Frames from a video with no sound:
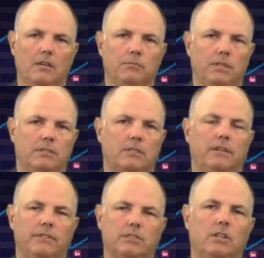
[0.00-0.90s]
please
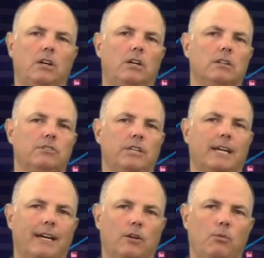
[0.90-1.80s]
give us a call,
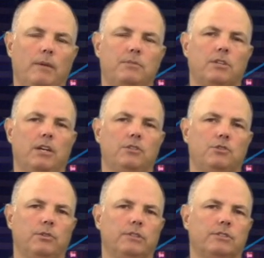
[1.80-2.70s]
check out our website,
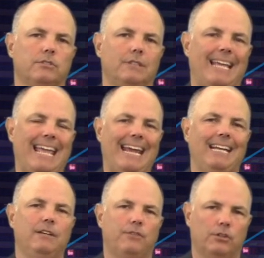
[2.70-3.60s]
join us on
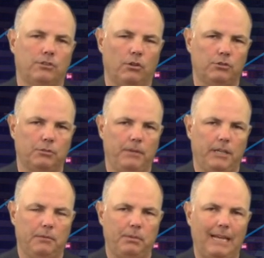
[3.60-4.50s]
any of our social
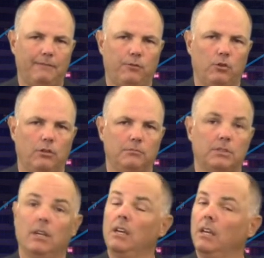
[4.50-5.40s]
media
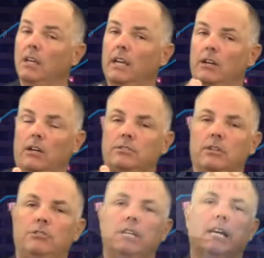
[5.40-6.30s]
platforms, and
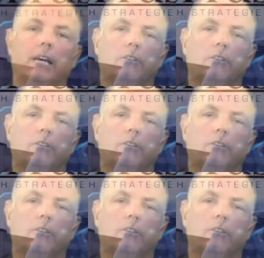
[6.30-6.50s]
also check out